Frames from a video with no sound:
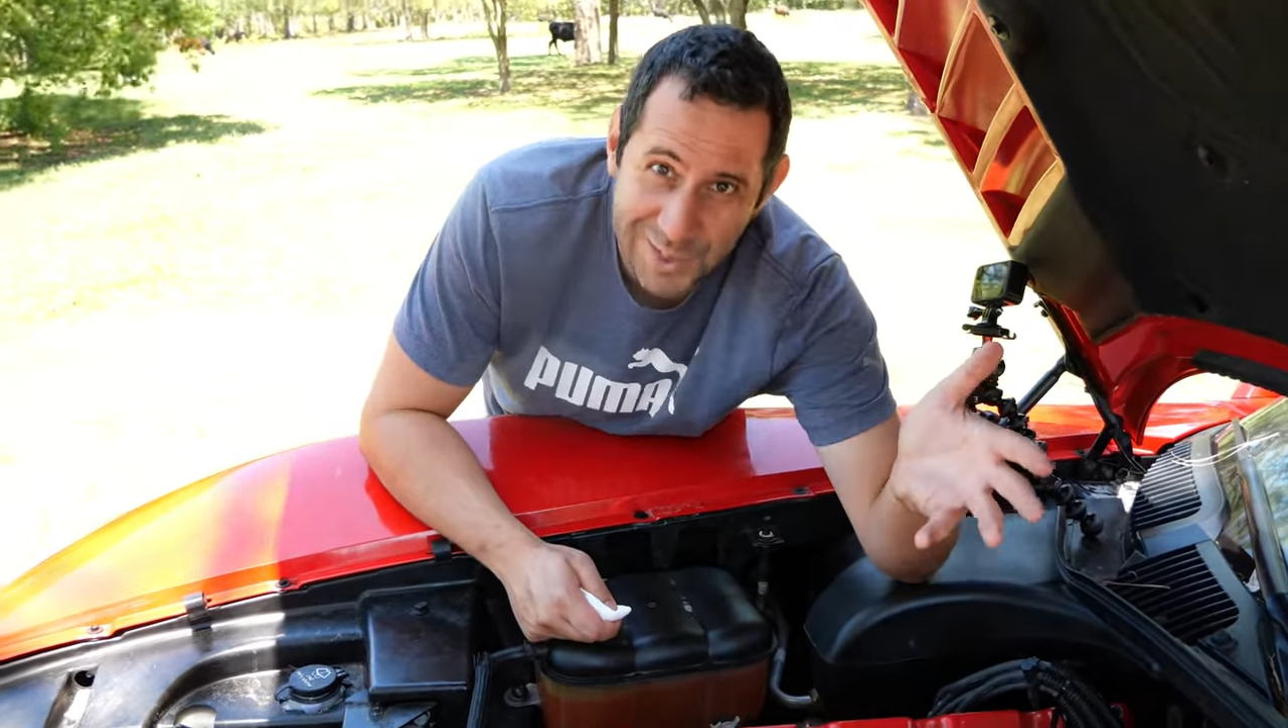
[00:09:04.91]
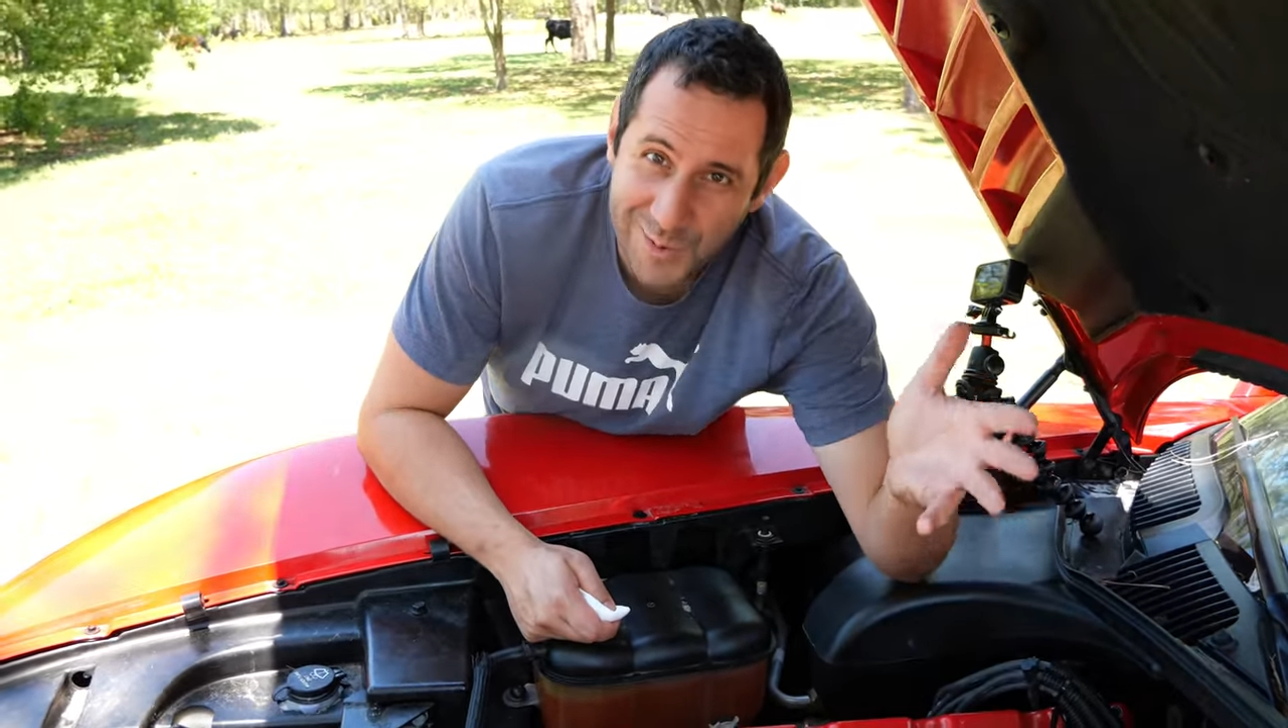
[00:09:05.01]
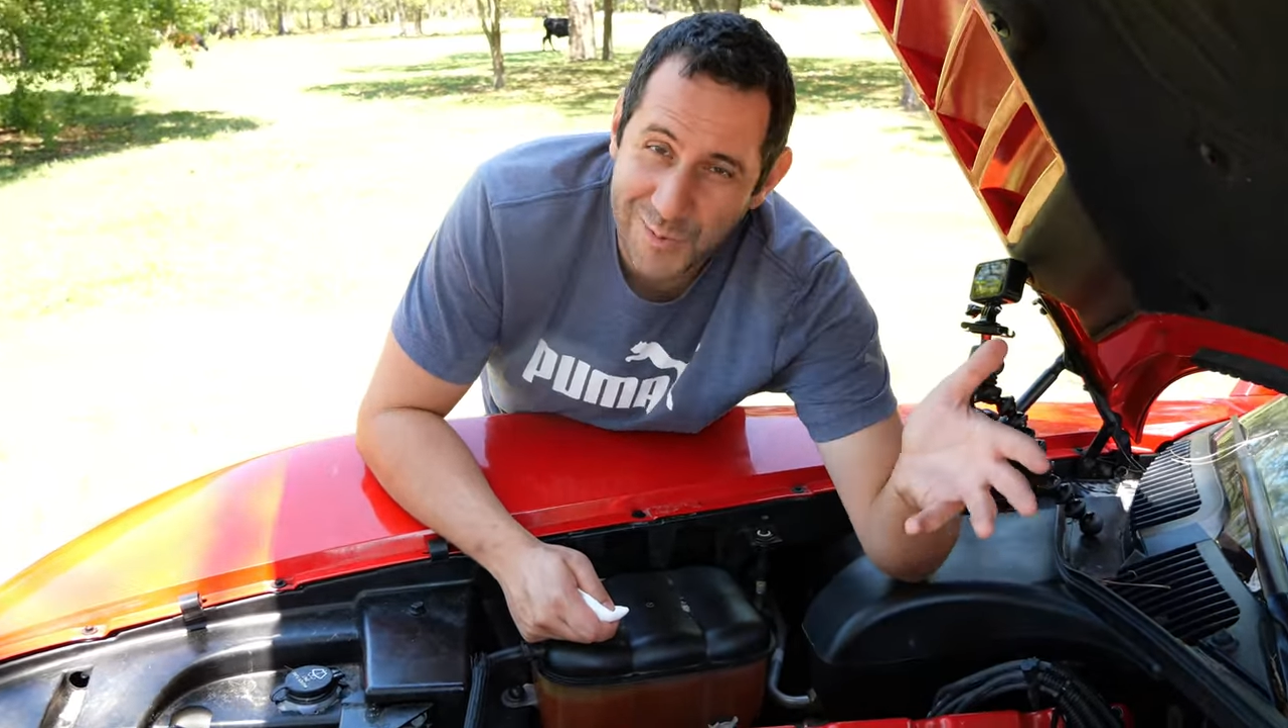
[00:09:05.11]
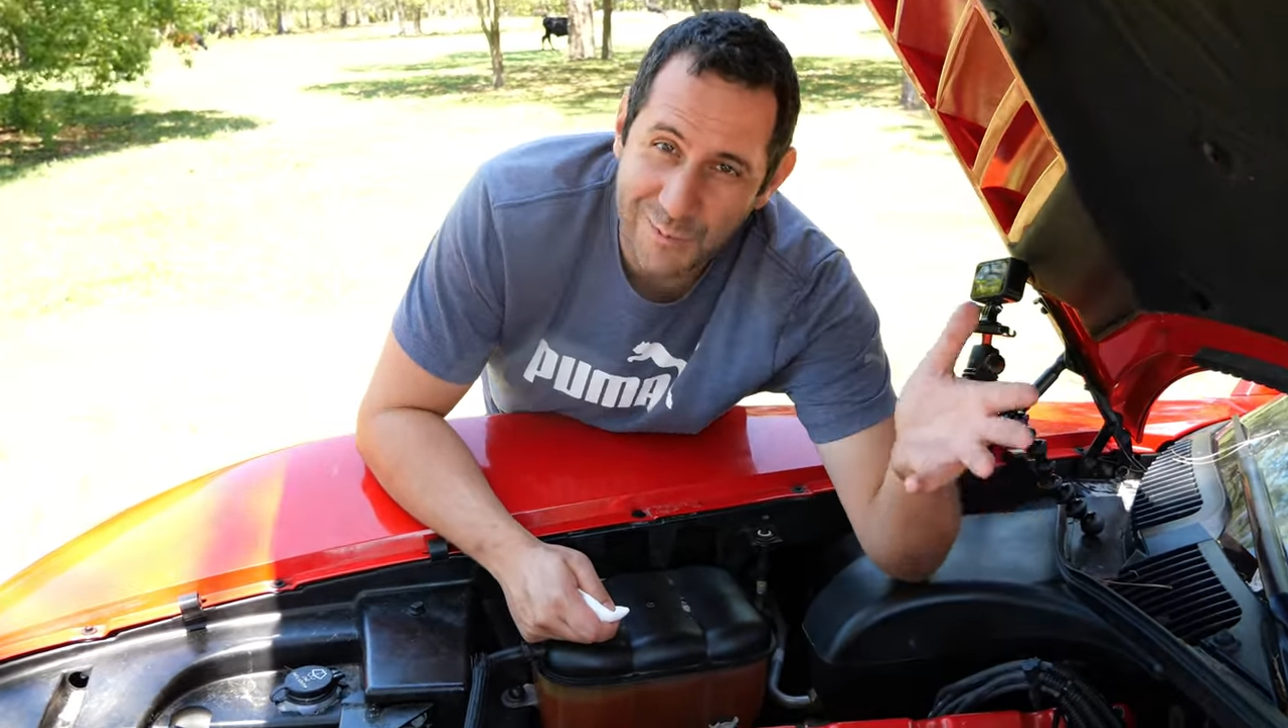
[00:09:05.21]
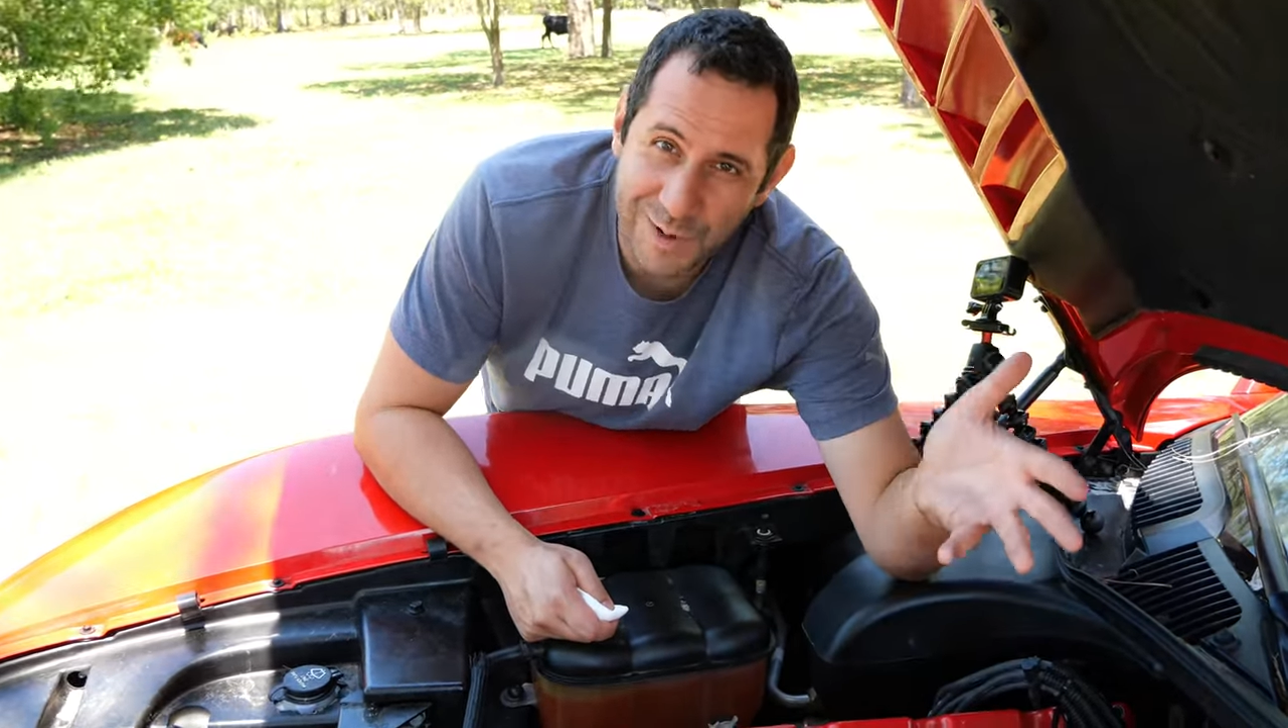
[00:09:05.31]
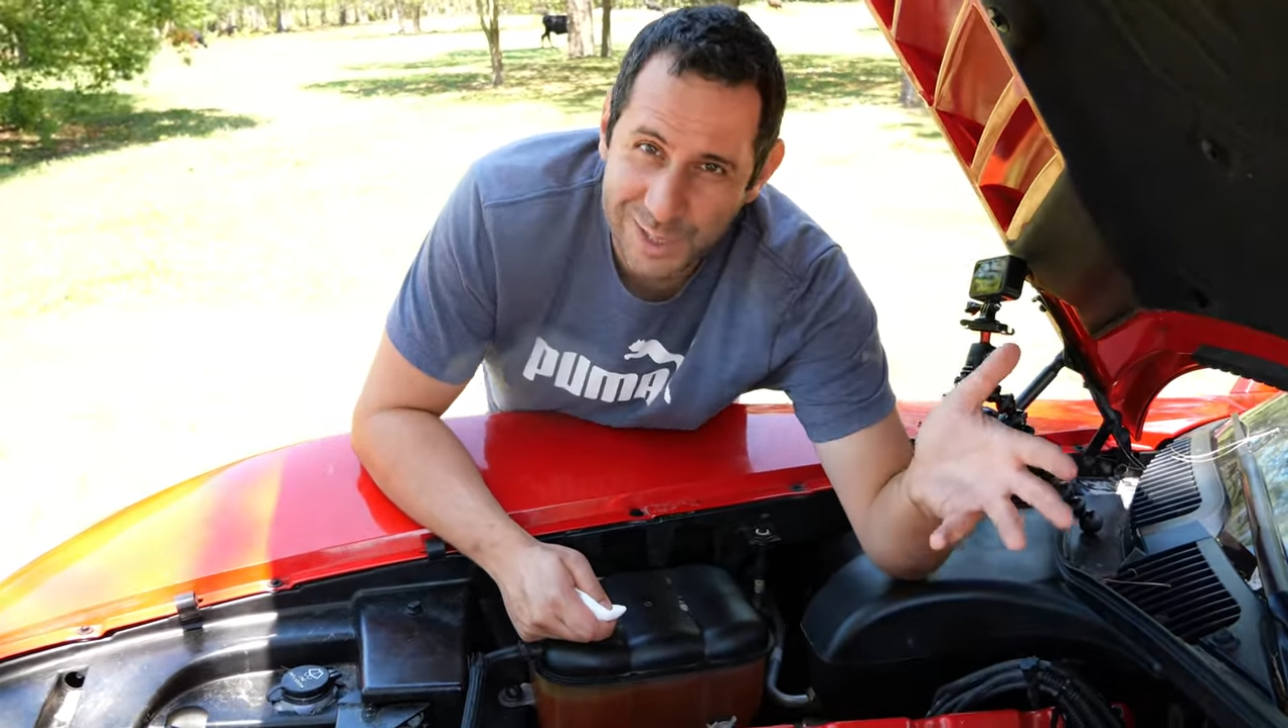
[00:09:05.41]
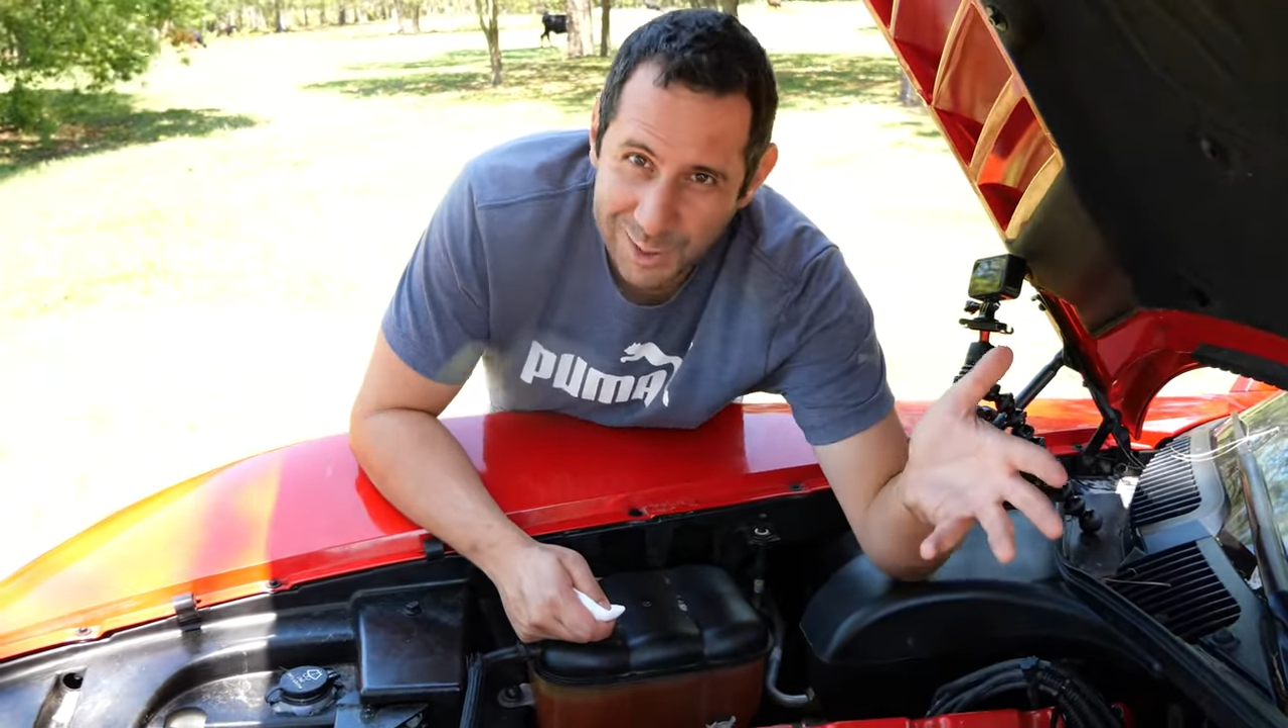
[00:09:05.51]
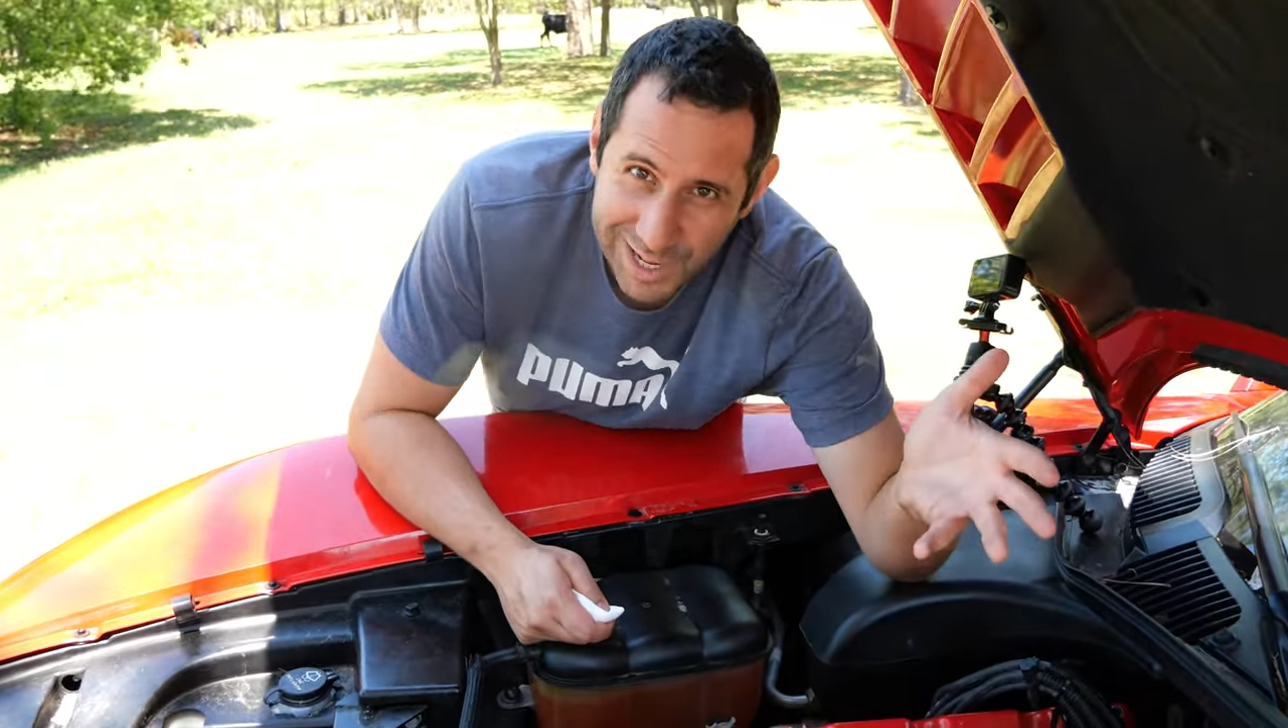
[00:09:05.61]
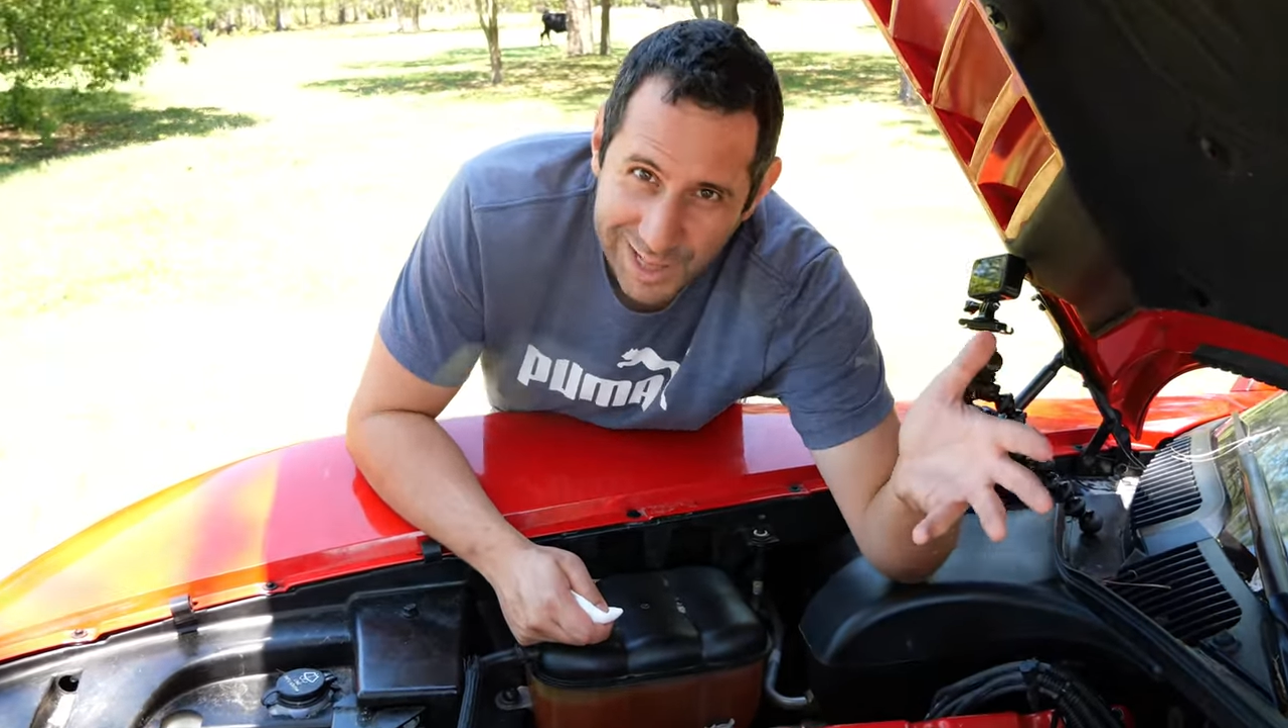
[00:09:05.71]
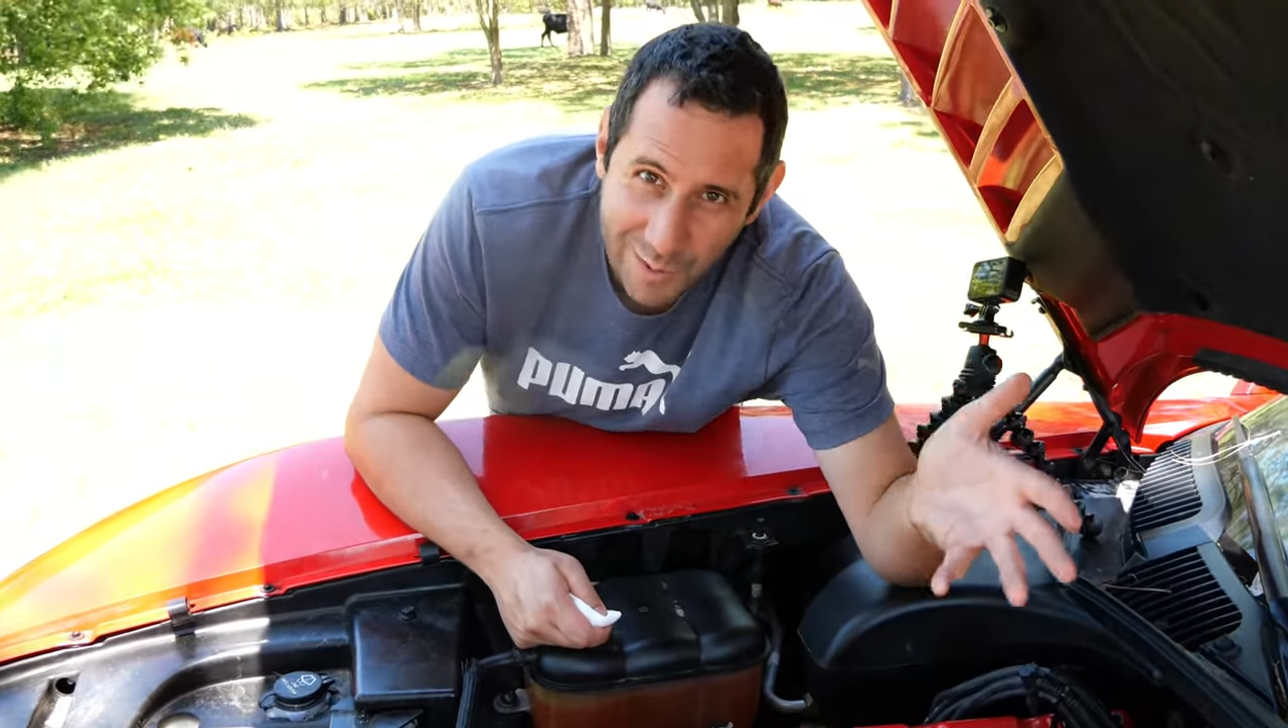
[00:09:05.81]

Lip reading: do when we drained